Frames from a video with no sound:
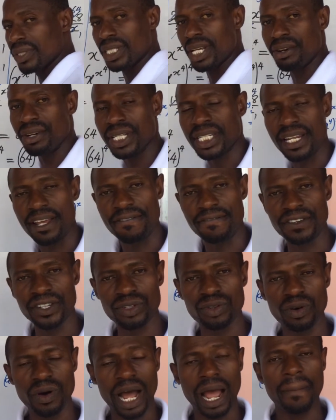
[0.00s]
there is a
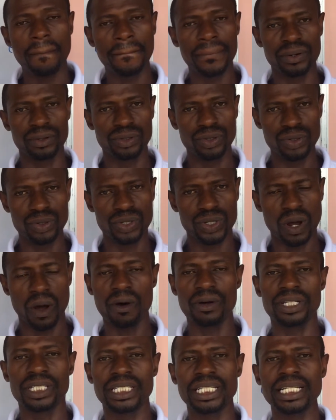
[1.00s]
video I produced
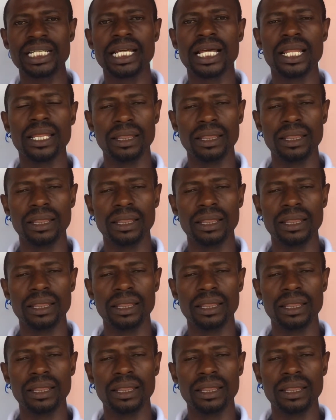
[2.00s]
on the